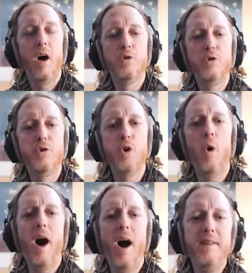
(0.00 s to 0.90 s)
So
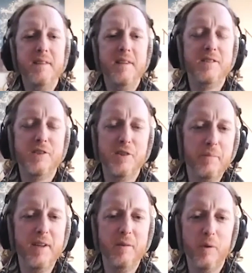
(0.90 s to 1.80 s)
I did
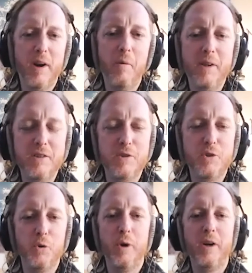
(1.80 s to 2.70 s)
something when I went to school.